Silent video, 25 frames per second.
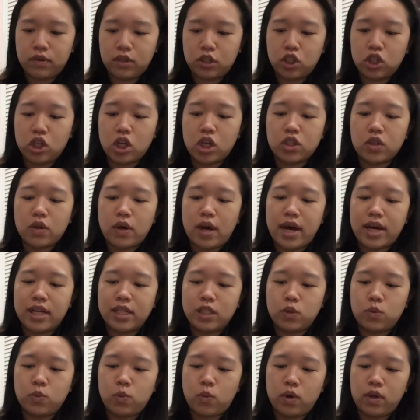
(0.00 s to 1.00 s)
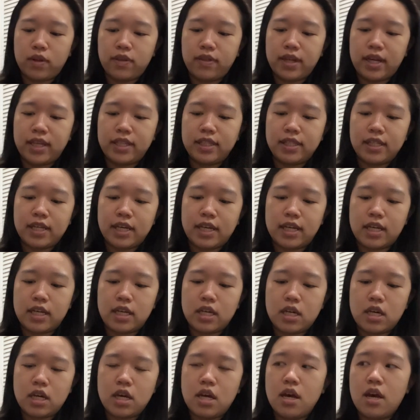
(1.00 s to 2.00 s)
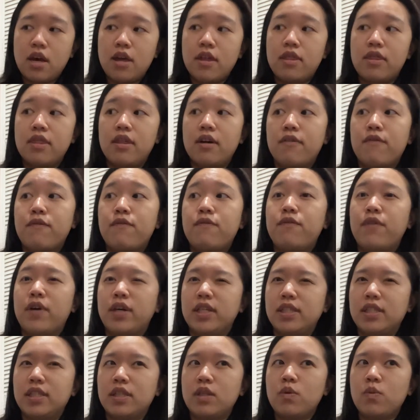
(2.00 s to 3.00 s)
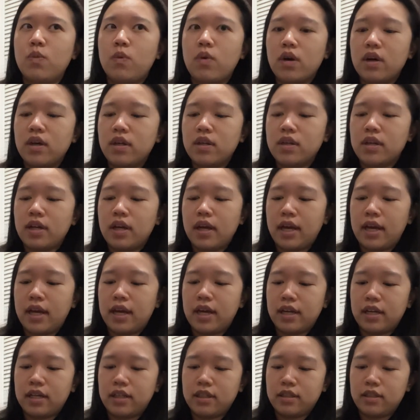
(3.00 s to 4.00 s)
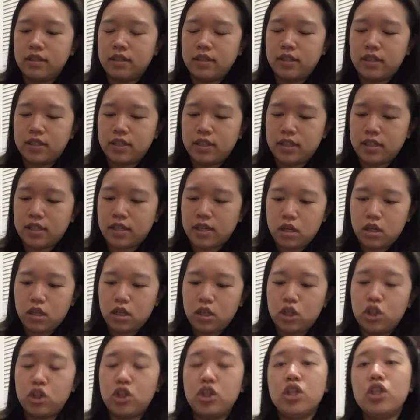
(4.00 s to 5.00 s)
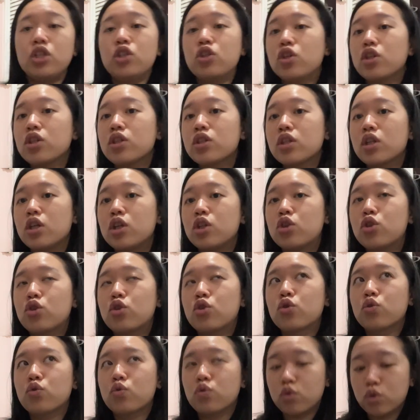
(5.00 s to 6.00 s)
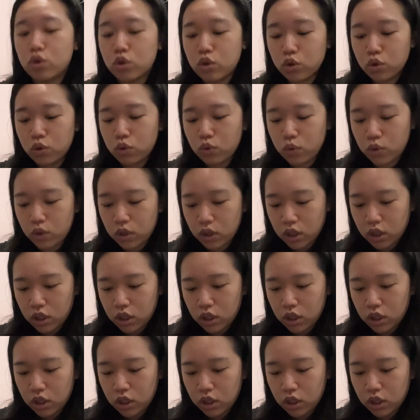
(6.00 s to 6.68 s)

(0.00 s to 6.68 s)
She also has one that's like the fuzzy one, and she's just a true